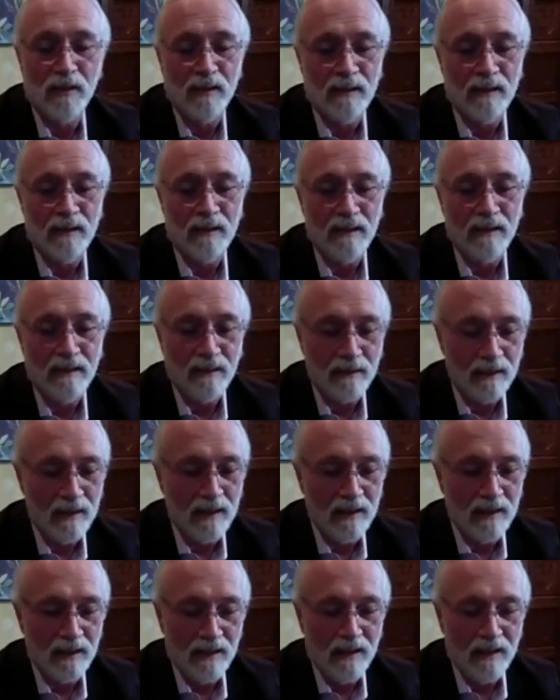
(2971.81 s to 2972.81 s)
And
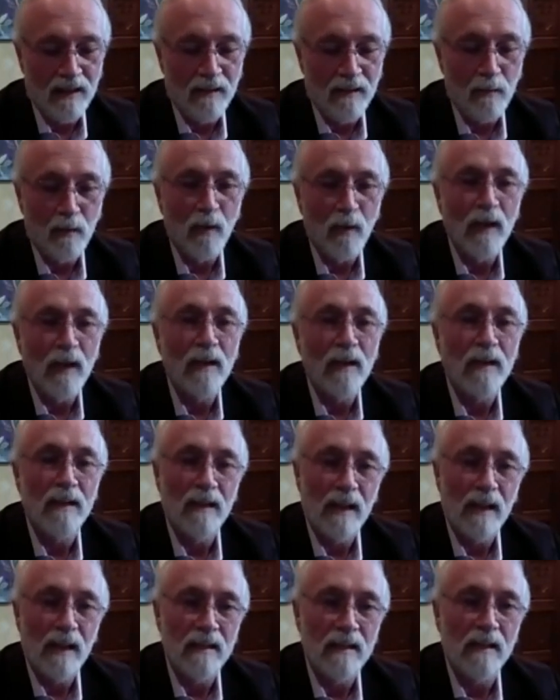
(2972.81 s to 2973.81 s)
we're
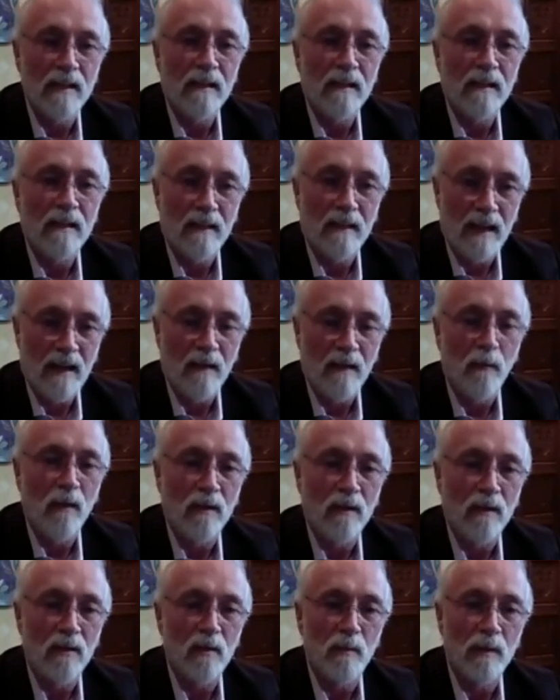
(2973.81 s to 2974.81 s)
recognizing that with
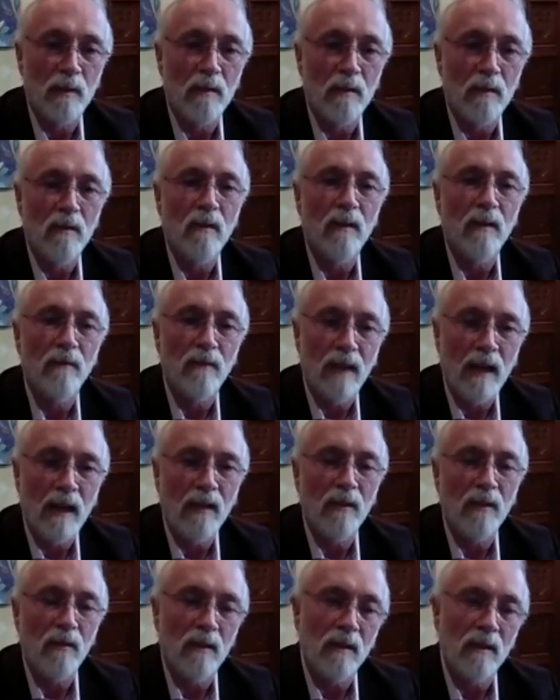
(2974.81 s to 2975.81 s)
this bill, the
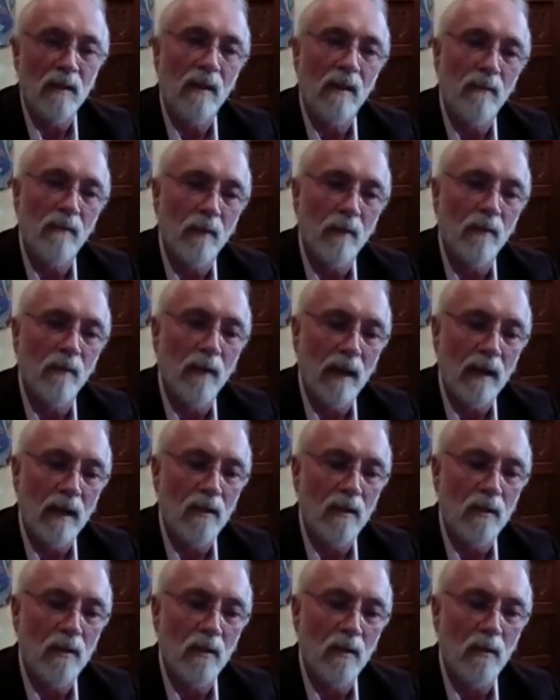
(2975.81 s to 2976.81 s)
value that they provided
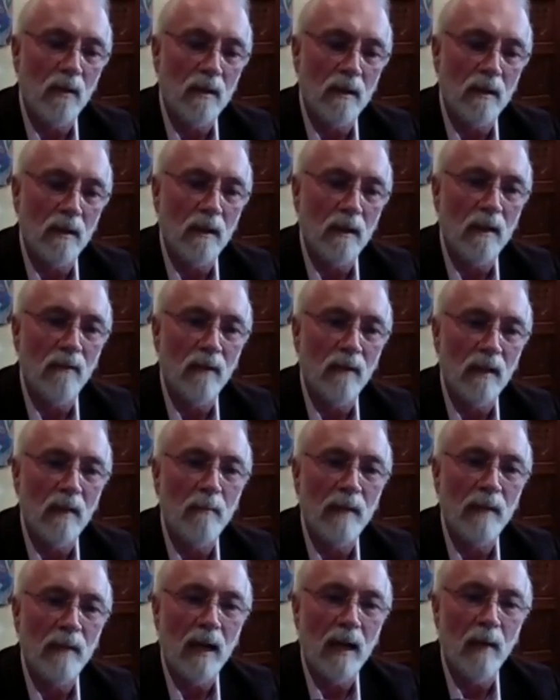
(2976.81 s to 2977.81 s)
to us and giving them
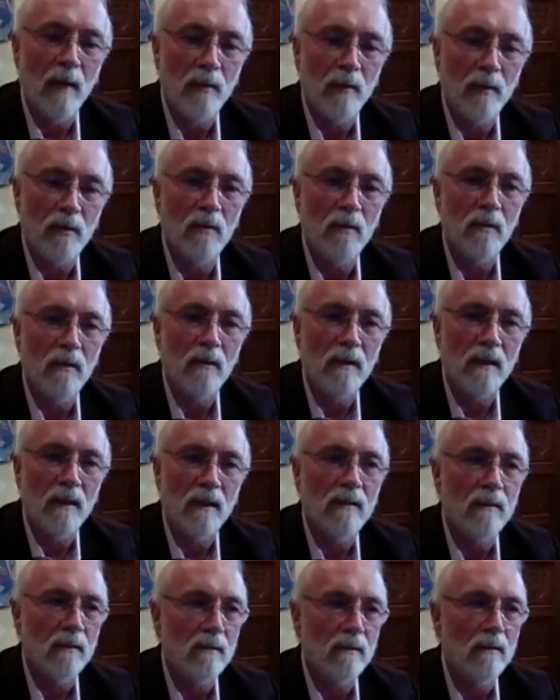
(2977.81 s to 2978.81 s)
that opportunity
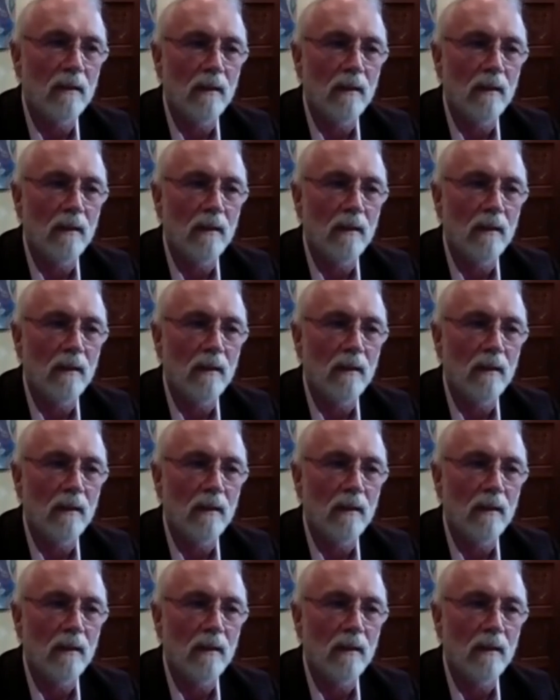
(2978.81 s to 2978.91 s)
to,